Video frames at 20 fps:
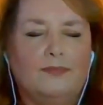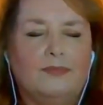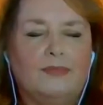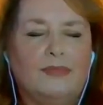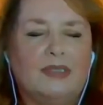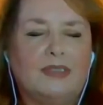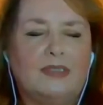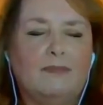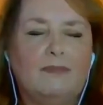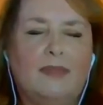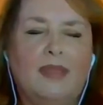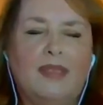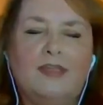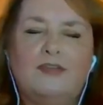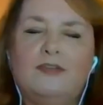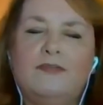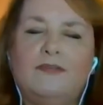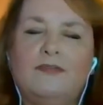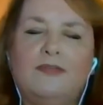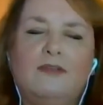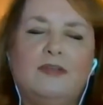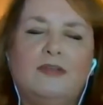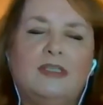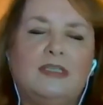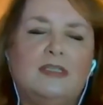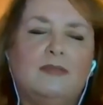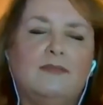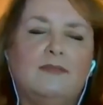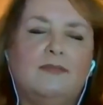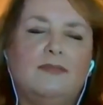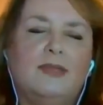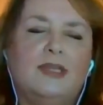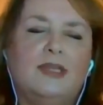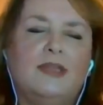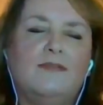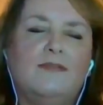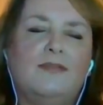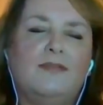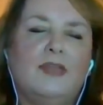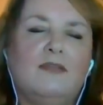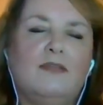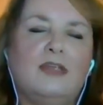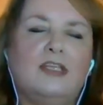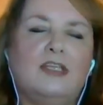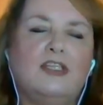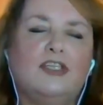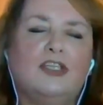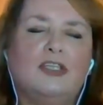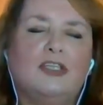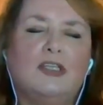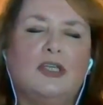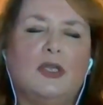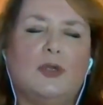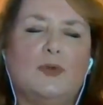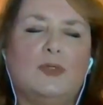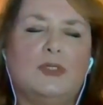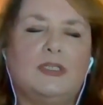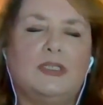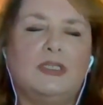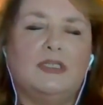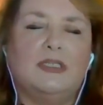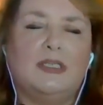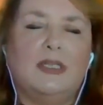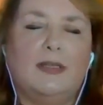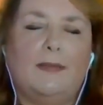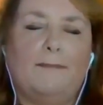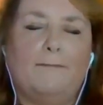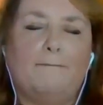Doesn't matter if there isn't, but if there is, just notice it.